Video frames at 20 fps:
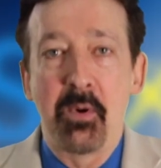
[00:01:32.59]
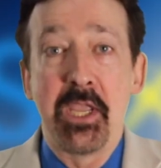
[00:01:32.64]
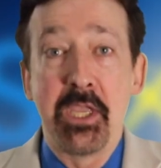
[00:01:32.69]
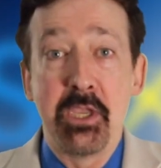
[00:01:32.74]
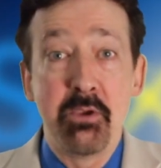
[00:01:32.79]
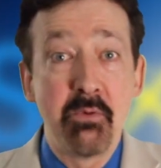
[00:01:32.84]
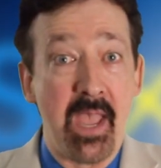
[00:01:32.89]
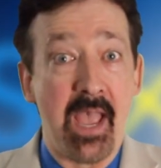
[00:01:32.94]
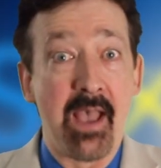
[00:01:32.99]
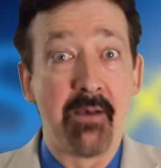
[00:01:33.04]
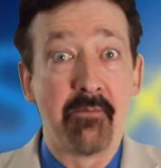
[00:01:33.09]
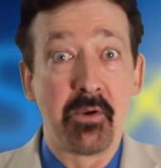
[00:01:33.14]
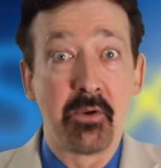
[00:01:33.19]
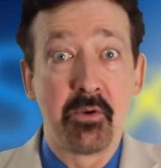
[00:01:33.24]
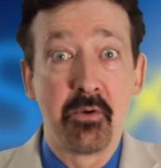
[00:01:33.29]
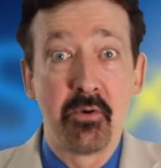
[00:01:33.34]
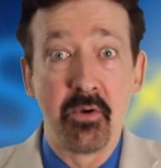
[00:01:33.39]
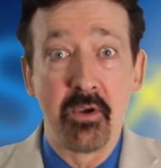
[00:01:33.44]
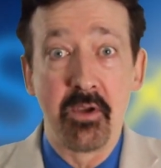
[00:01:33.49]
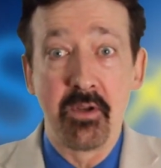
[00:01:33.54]
way you have a
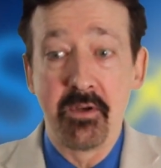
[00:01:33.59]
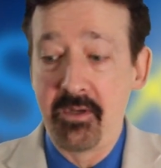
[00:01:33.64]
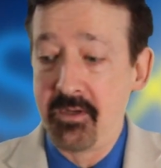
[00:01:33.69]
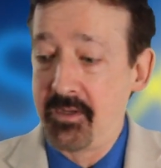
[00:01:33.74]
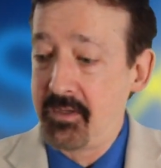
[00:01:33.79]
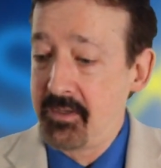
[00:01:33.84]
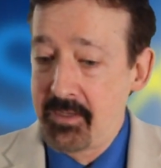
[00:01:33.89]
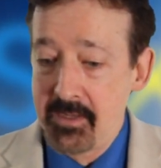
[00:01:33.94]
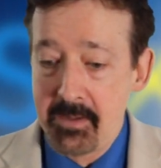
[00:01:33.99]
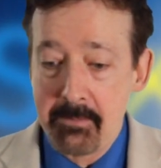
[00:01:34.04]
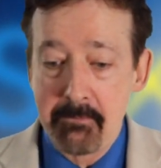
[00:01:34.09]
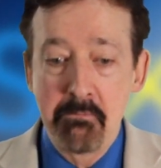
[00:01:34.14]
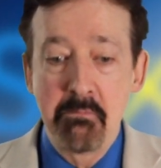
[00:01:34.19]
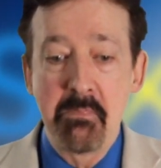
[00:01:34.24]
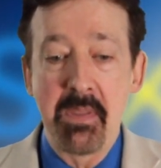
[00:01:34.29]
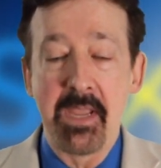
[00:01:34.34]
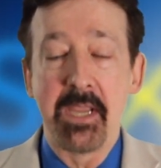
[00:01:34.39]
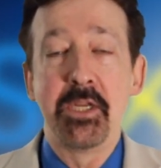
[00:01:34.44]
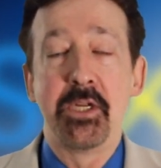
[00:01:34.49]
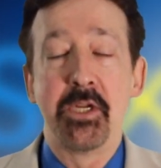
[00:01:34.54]
good
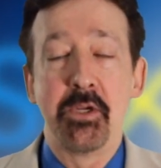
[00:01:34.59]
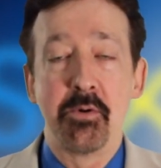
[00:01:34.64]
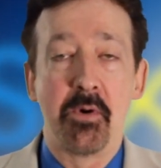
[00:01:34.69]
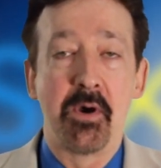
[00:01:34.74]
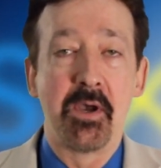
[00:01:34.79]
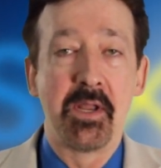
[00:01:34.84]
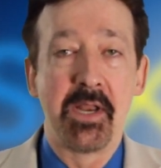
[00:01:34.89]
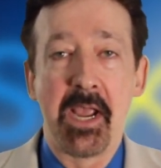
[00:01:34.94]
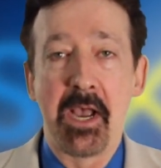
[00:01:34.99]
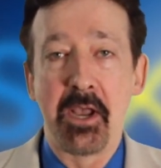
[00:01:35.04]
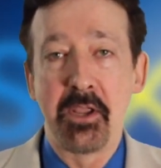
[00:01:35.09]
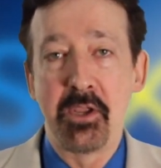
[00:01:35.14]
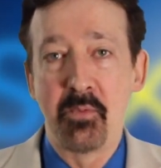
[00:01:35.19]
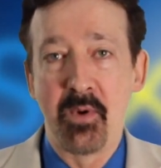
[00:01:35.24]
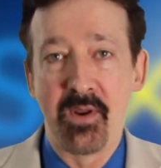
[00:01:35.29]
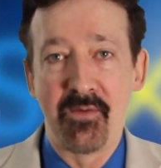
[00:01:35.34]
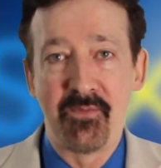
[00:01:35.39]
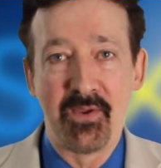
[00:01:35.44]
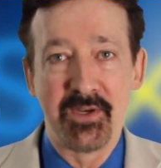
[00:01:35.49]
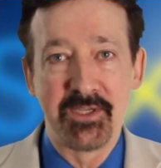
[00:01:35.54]
menu on how you
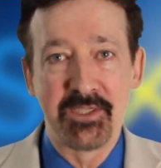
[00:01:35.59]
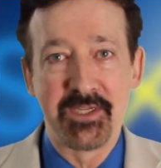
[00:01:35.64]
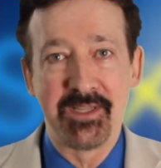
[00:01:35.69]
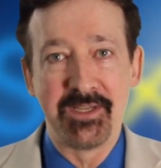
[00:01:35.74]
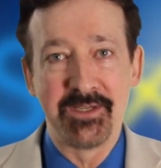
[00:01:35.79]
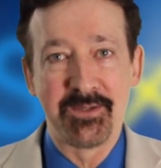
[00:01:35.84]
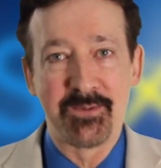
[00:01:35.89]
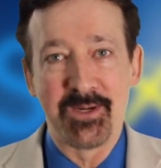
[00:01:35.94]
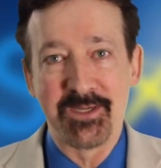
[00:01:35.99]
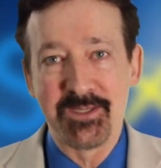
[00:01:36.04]
want to finish these